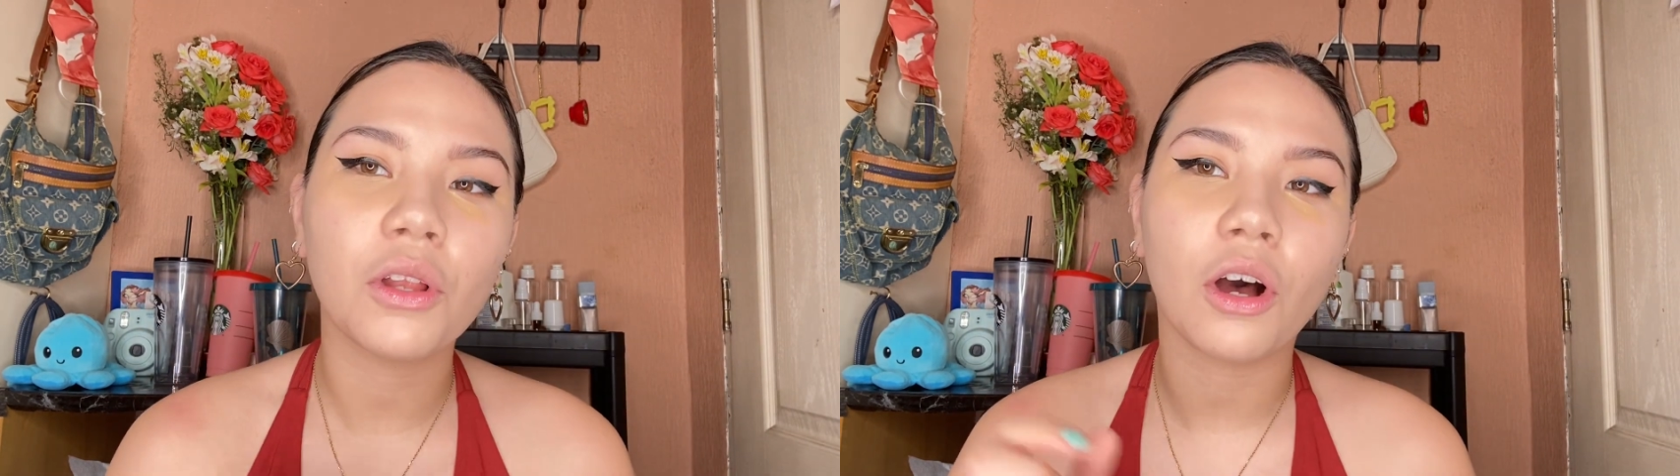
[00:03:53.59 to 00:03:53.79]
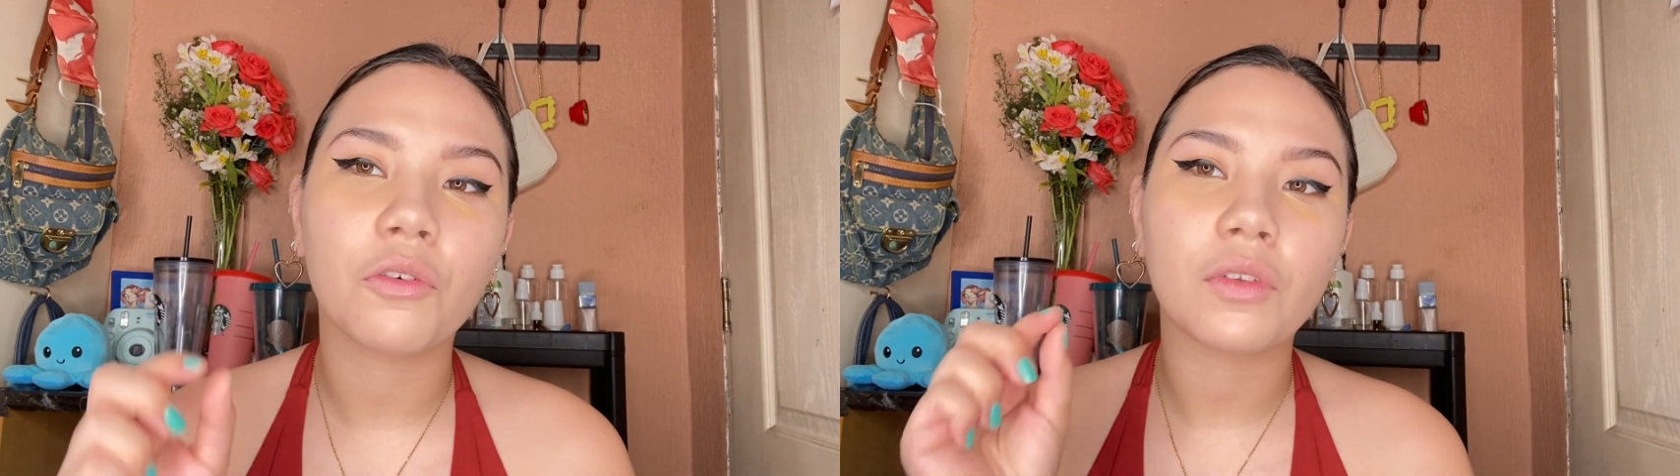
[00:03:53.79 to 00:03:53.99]

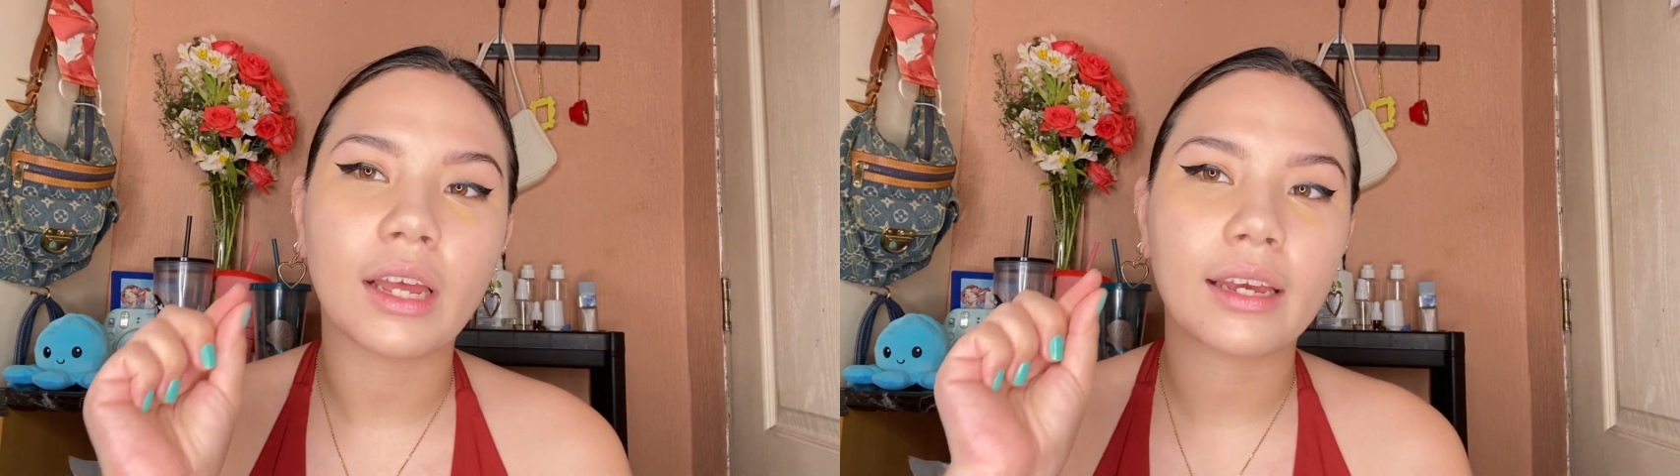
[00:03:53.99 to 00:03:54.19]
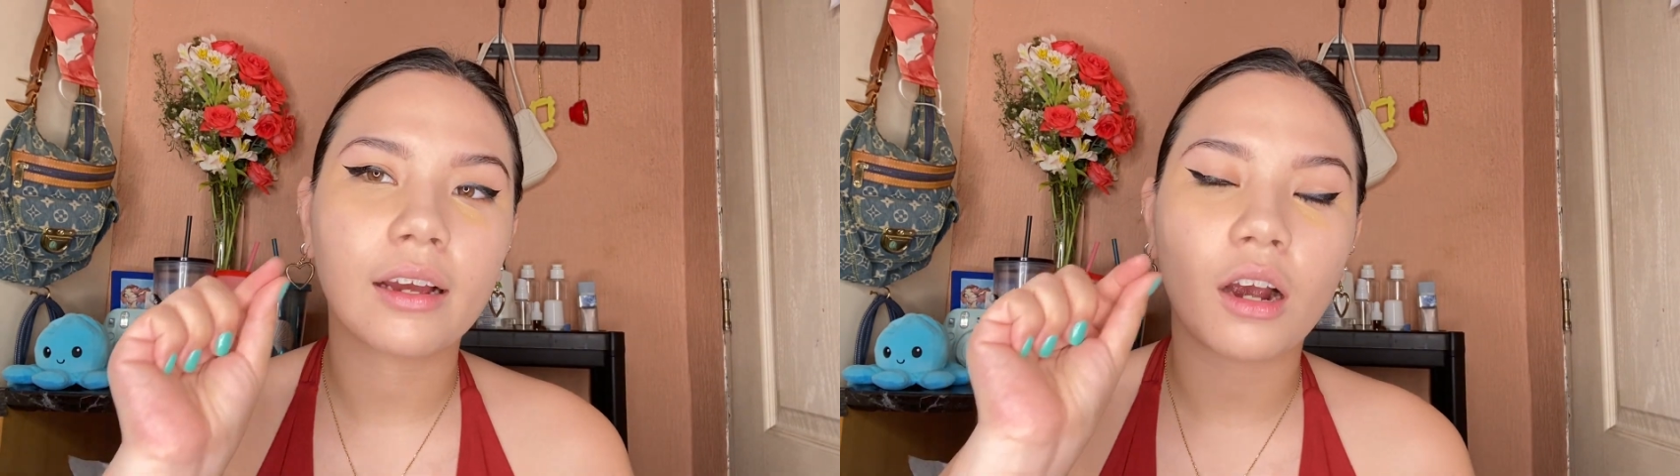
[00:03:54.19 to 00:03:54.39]
off
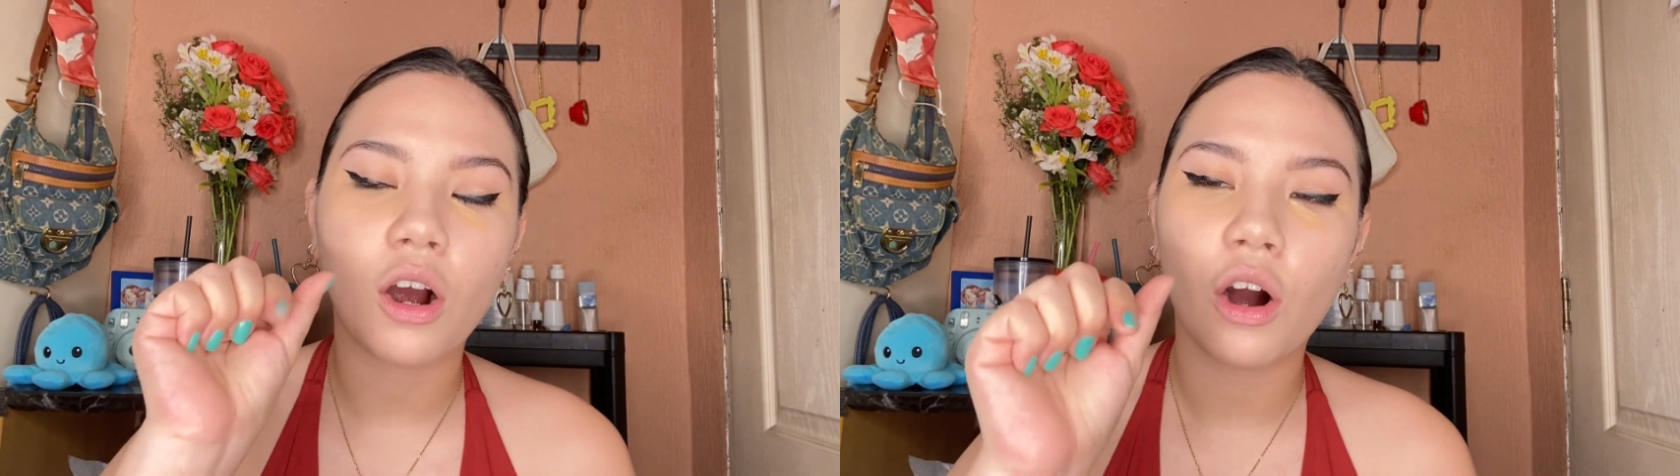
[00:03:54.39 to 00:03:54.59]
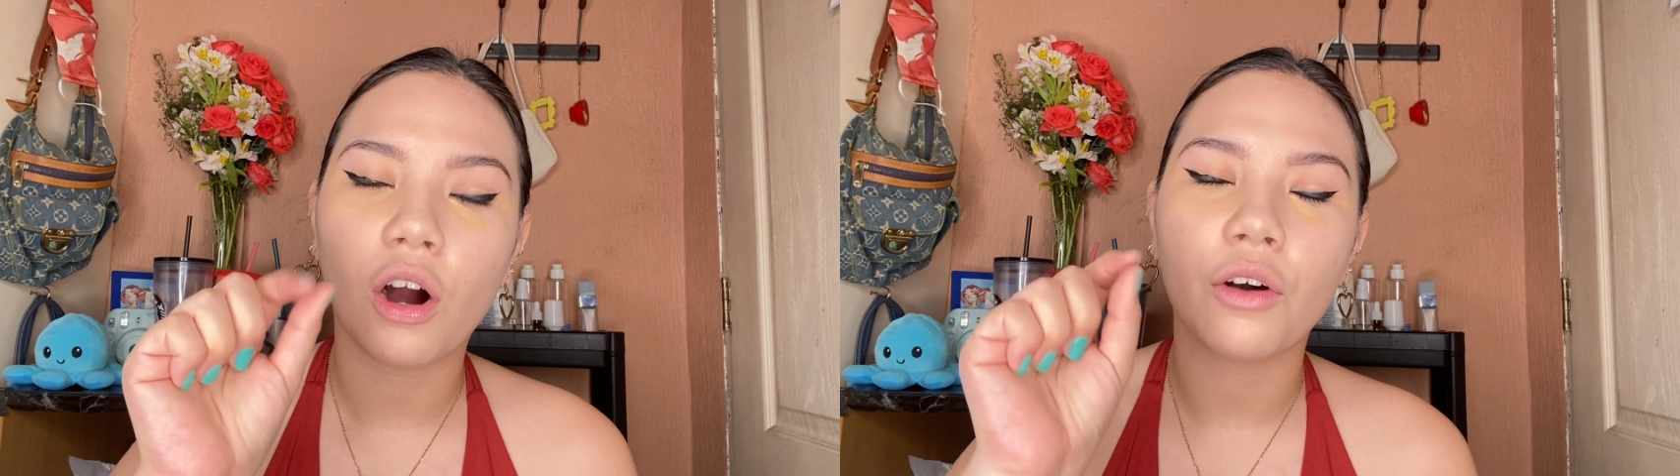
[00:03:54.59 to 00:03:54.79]
like
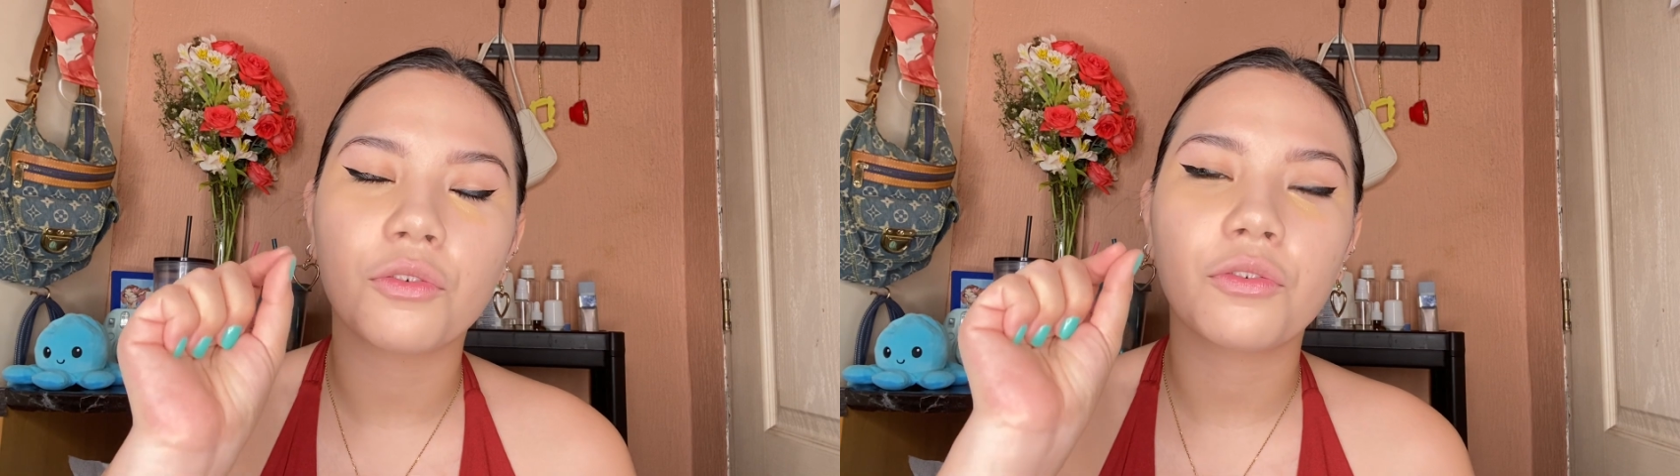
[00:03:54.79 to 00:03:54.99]
off